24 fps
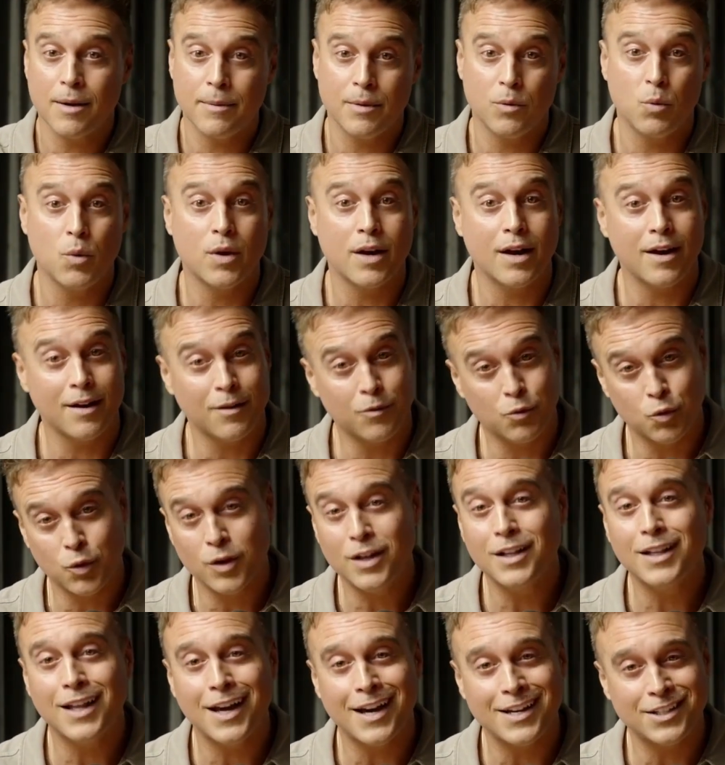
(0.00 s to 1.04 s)
And what I
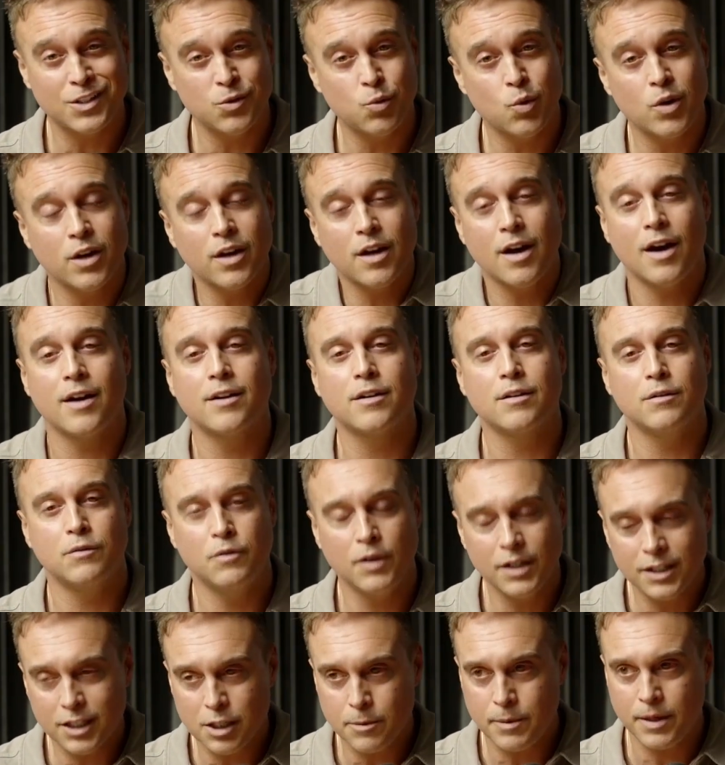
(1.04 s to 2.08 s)
realized and what God
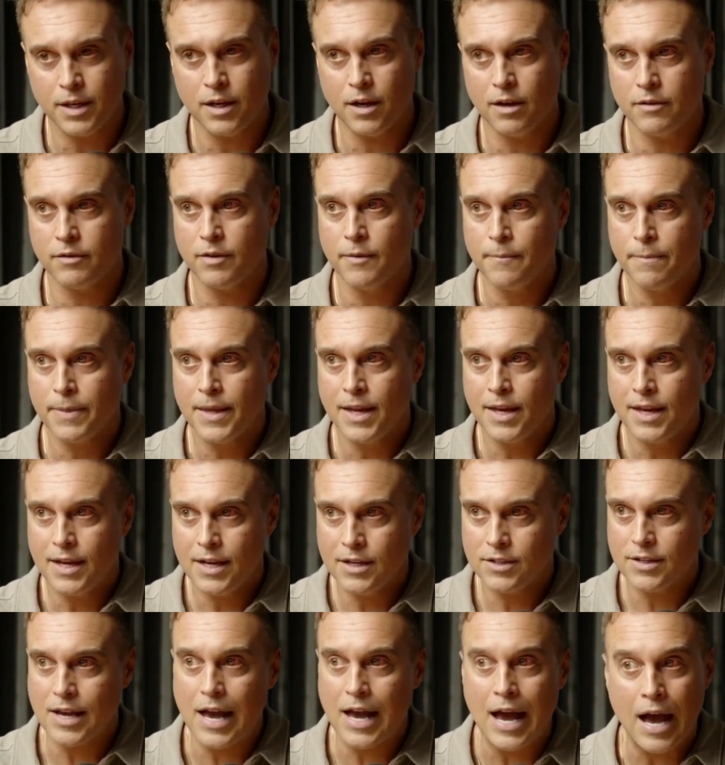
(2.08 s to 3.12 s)
convicted me of
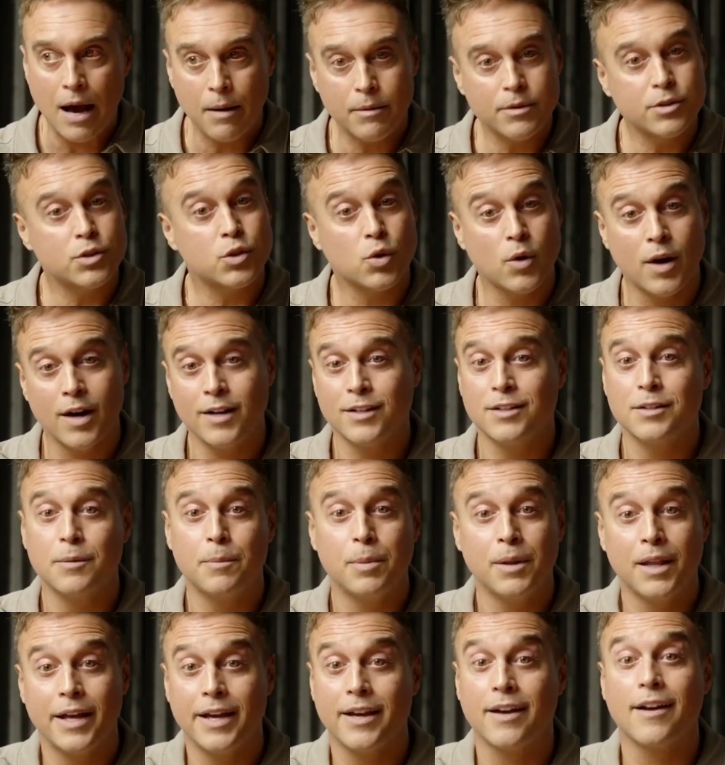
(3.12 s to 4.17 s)
is I was trying to
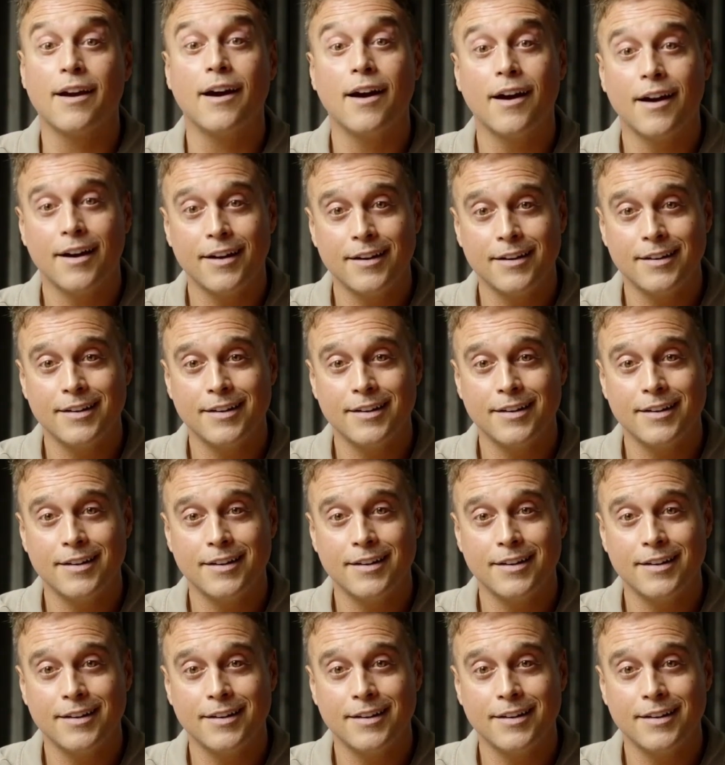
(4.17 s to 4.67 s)
play God.